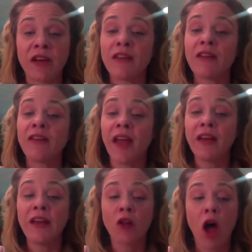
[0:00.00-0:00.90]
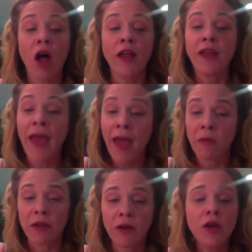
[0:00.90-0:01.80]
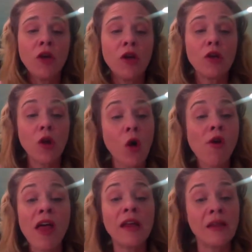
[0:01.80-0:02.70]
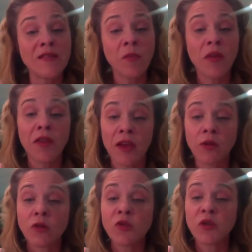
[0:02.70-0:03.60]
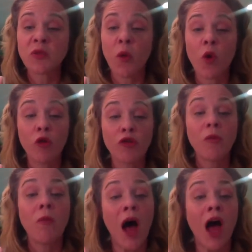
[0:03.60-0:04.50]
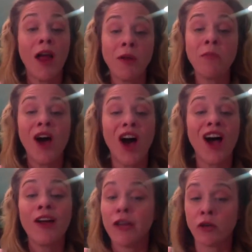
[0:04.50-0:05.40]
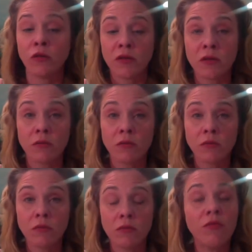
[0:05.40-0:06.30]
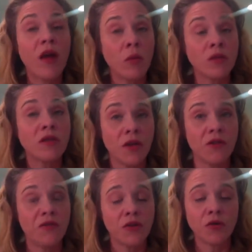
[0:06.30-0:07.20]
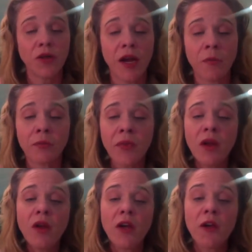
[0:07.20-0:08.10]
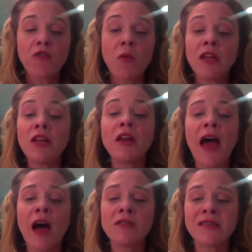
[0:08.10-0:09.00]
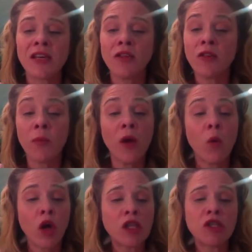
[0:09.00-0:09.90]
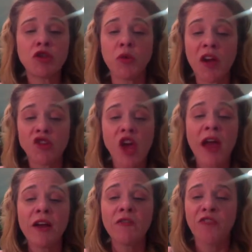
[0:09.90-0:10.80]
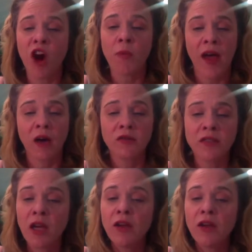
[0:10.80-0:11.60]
in a tiny log cabin, Laura Elizabeth Ingalls was born to Ma and Pa Ingalls. That was their official name. From a little house in the big woods to a giant farmhouse.